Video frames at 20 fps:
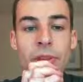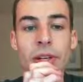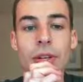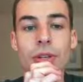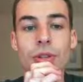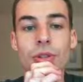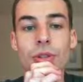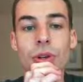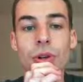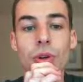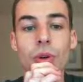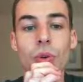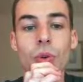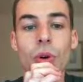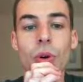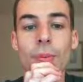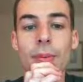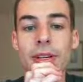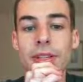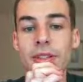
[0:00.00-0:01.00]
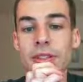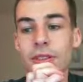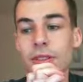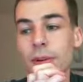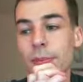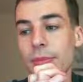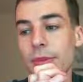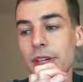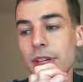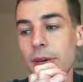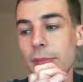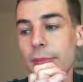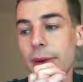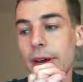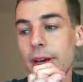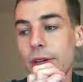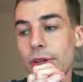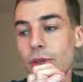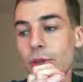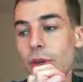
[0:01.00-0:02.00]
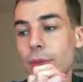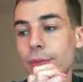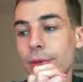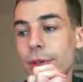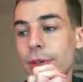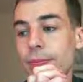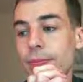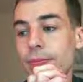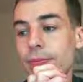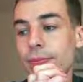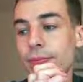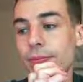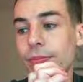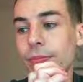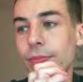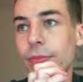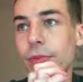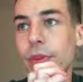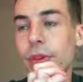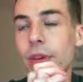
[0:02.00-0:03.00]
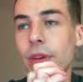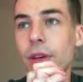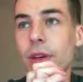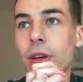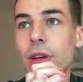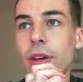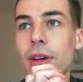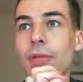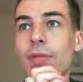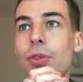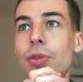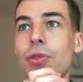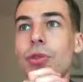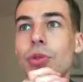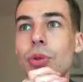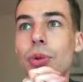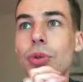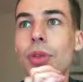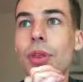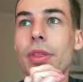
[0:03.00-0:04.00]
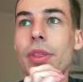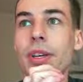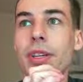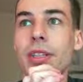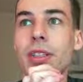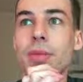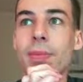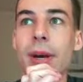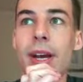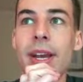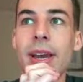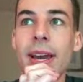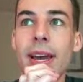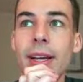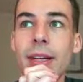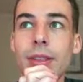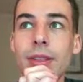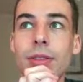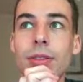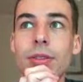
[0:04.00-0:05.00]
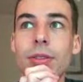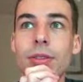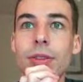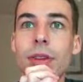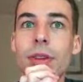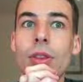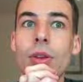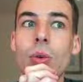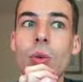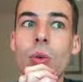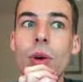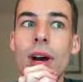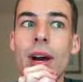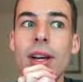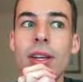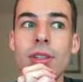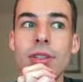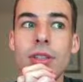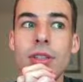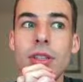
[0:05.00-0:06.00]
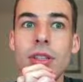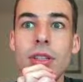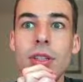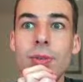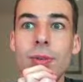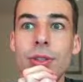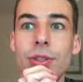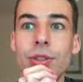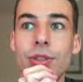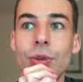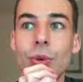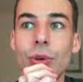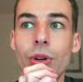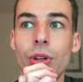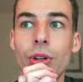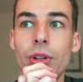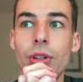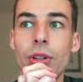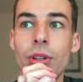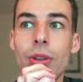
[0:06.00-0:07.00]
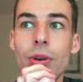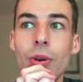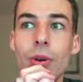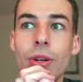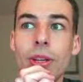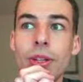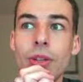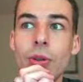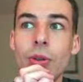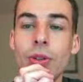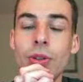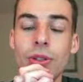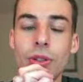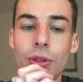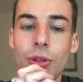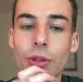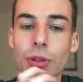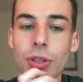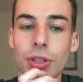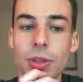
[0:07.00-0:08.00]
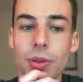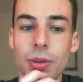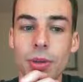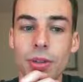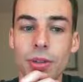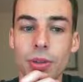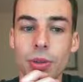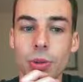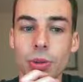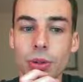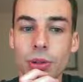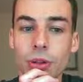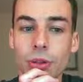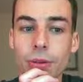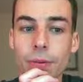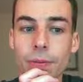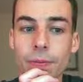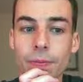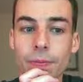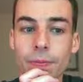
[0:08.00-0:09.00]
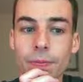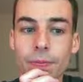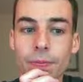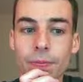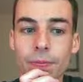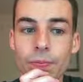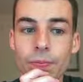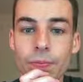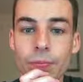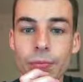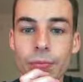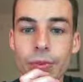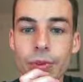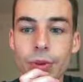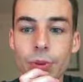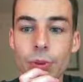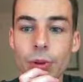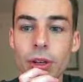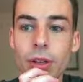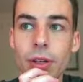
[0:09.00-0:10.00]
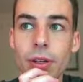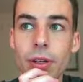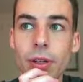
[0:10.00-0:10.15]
So what makes something a bad triple? If you sort the things by x, then the y's need to be sorted either in increasing or decreasing order, right?